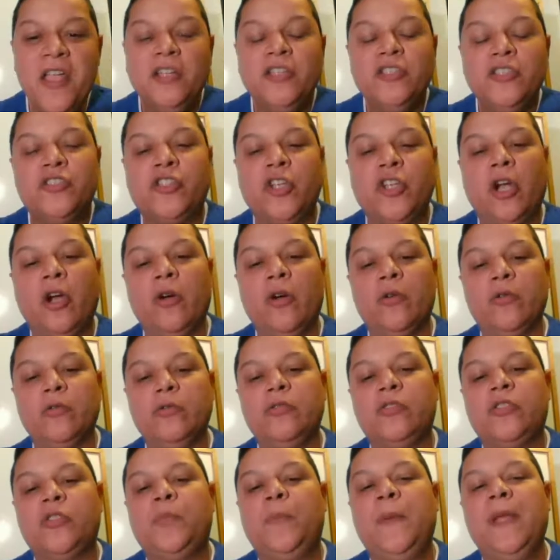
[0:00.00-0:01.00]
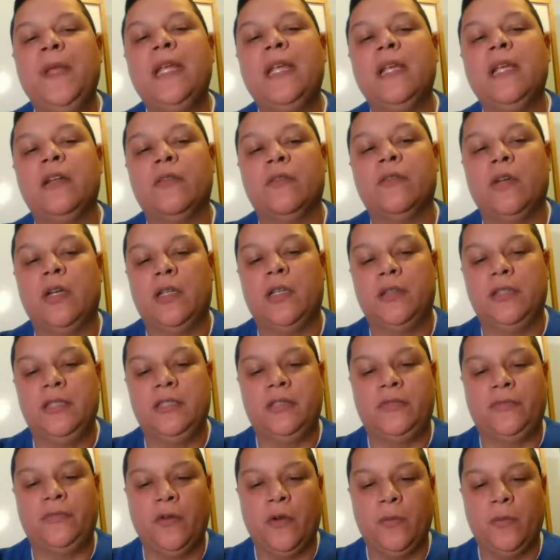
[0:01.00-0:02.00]
So, speaking of all
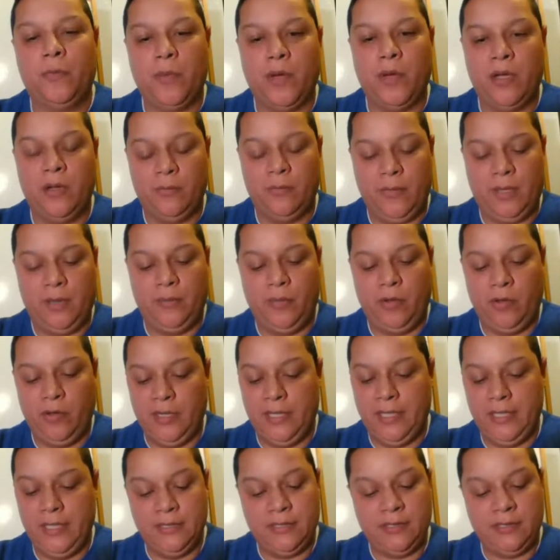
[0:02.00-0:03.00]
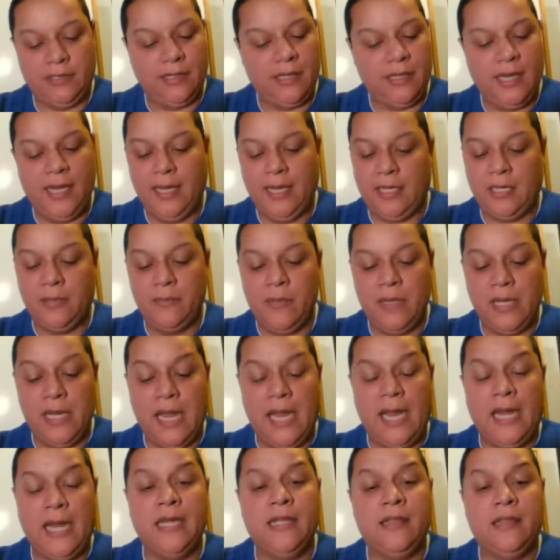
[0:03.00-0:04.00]
these football memories, it could be
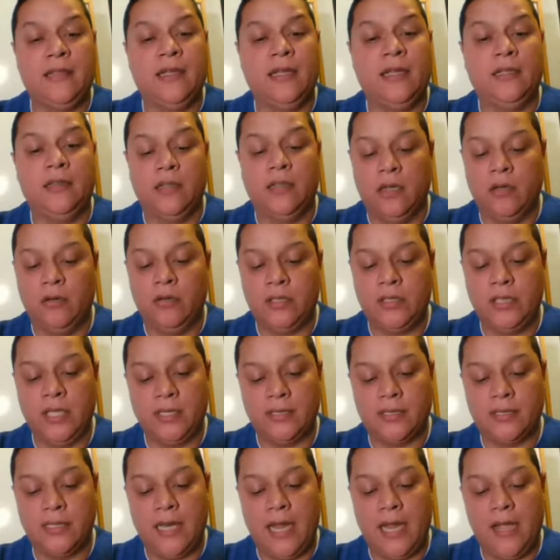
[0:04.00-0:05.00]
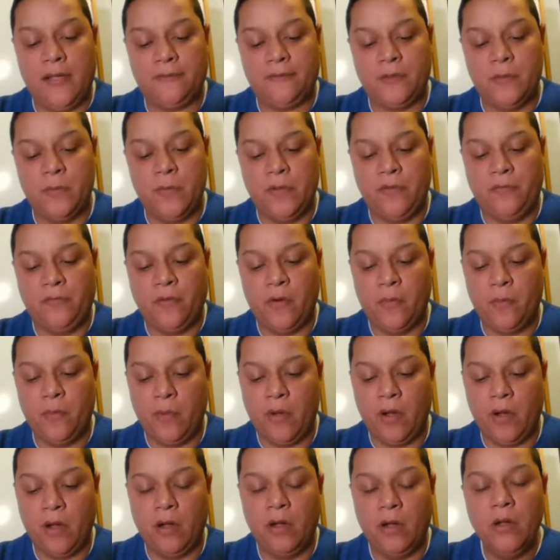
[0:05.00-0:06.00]
anything, though. It doesn't have to be
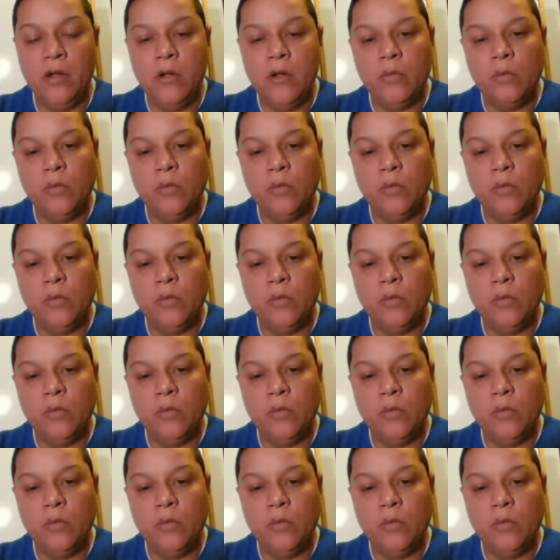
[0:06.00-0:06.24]
football.